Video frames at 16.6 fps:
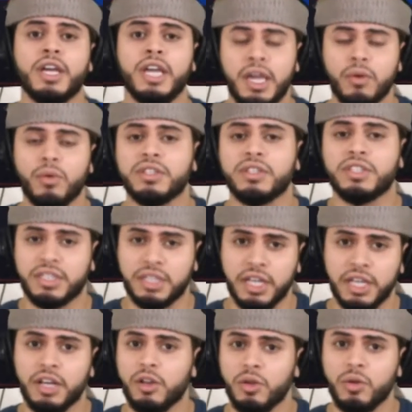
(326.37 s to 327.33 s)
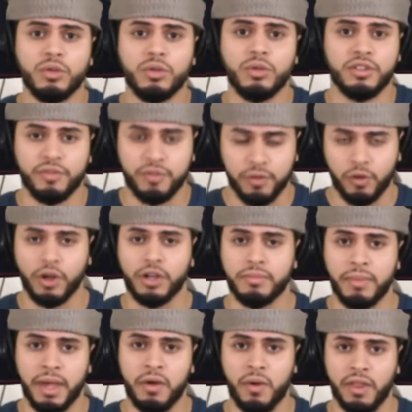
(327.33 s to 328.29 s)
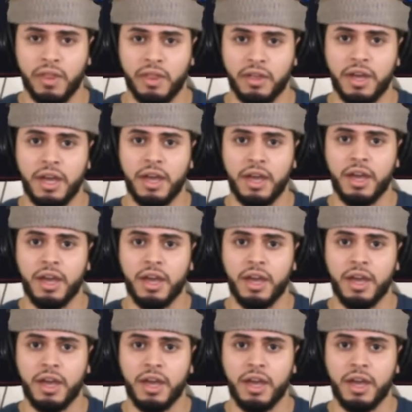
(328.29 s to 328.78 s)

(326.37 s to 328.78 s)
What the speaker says: he will still lose to Floyd Mayweather.